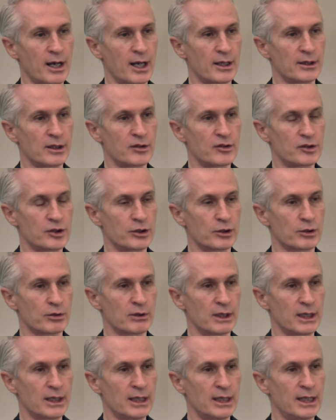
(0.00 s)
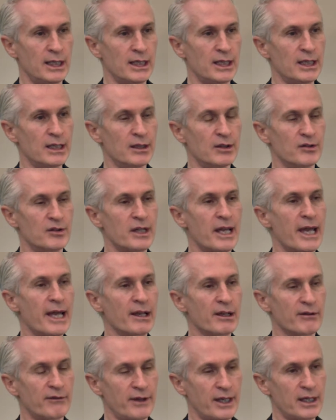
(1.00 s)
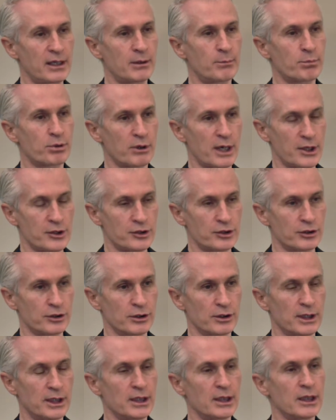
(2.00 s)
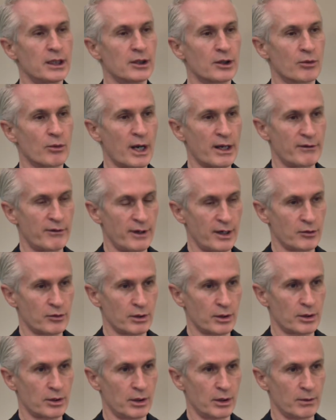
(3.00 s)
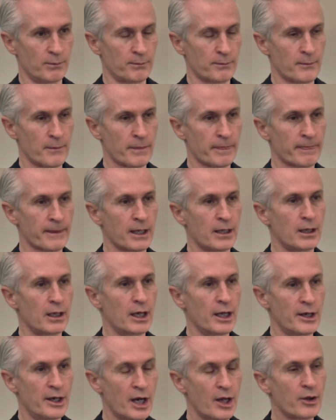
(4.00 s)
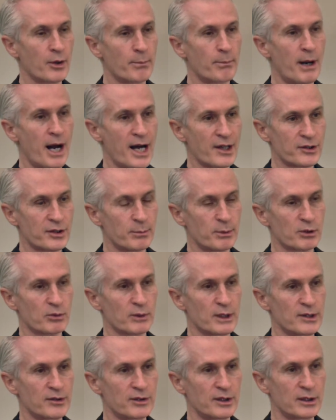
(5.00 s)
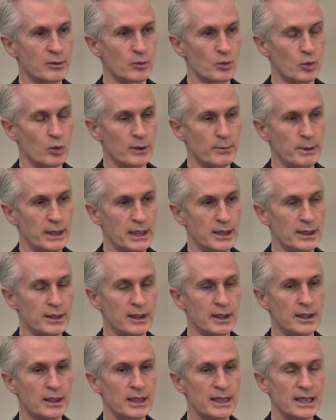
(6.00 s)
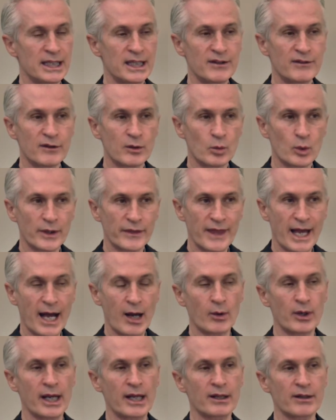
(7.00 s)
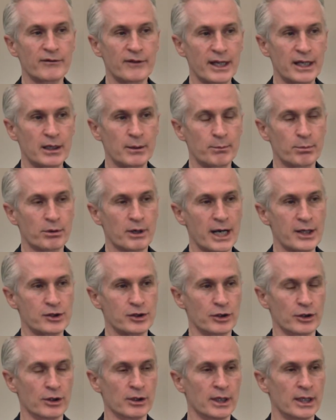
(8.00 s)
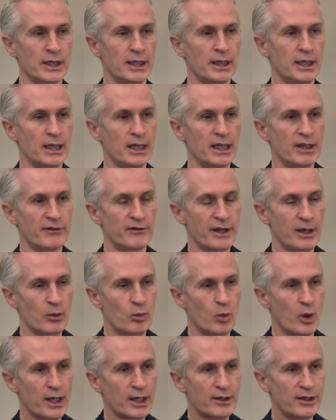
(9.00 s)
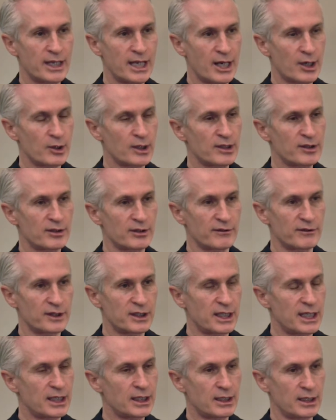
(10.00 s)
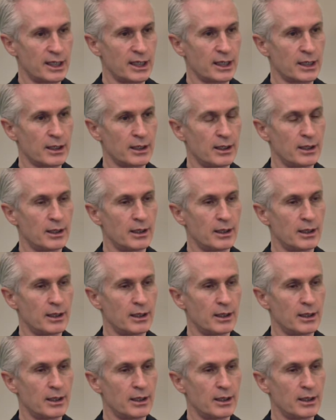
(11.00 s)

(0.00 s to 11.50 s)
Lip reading: on these children is elevated pressure in the right ventricle. Another possible reason would be, even without elevated pressure, if at one of the areas of kinking